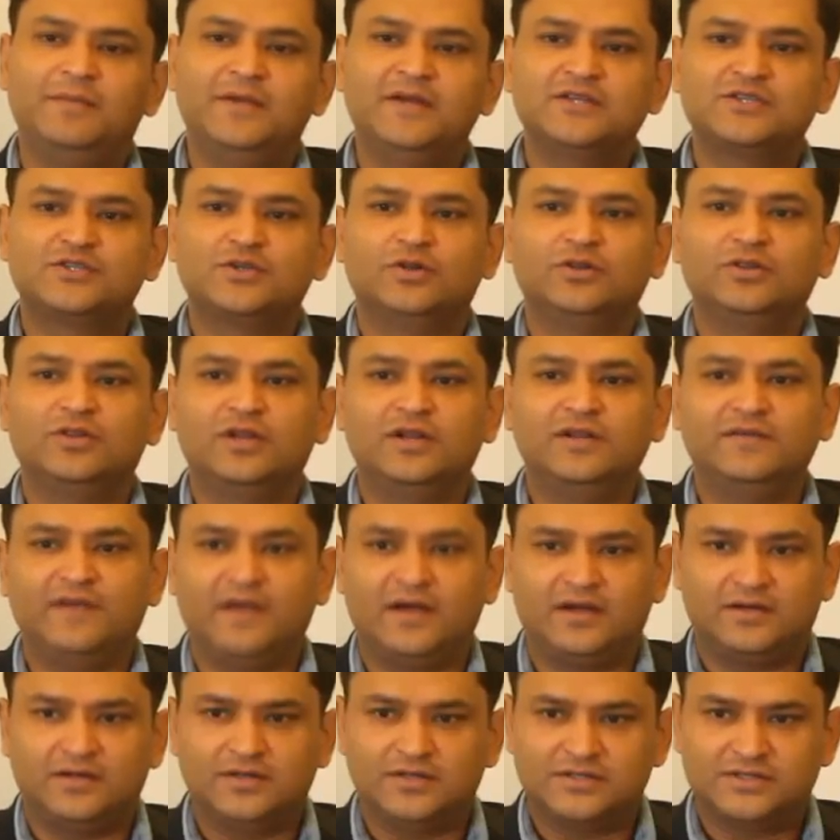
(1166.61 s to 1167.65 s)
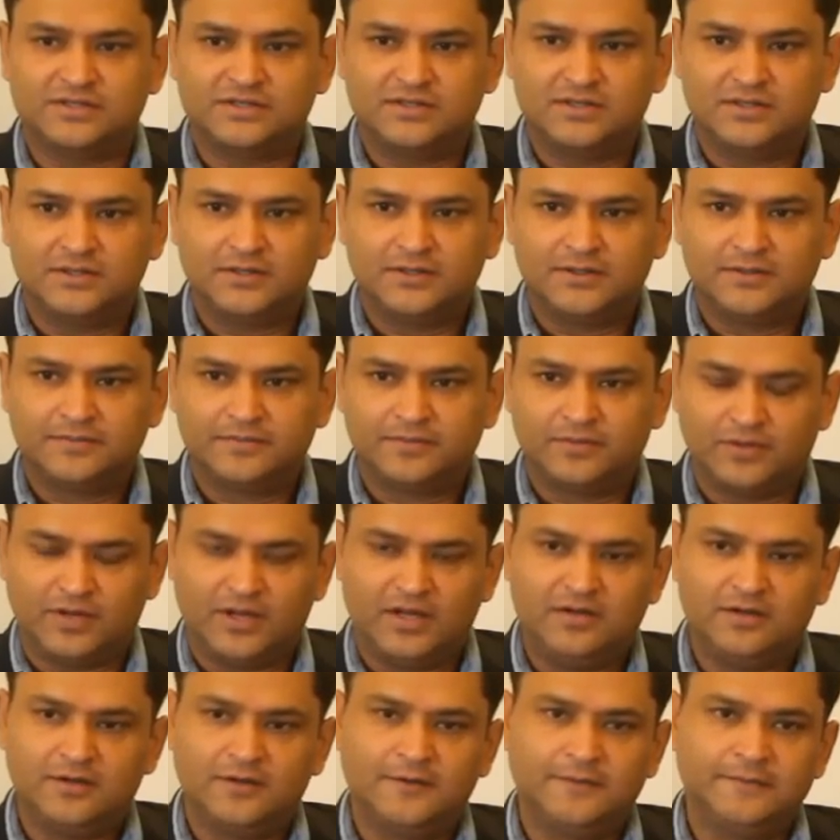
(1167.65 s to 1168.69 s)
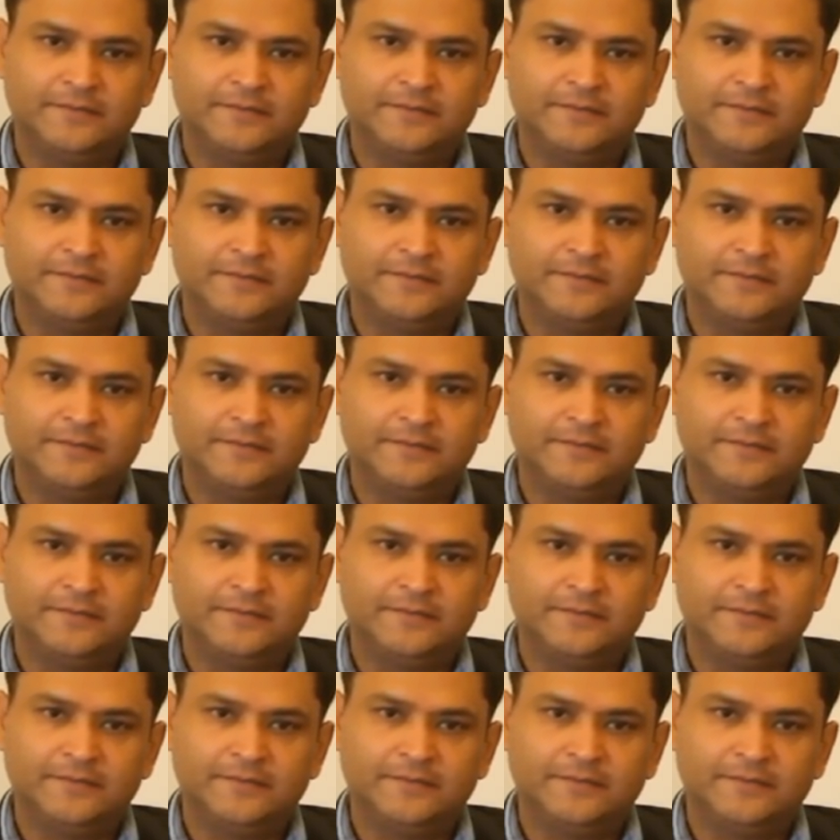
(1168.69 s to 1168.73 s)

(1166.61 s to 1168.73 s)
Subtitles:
based on 3 factors, right?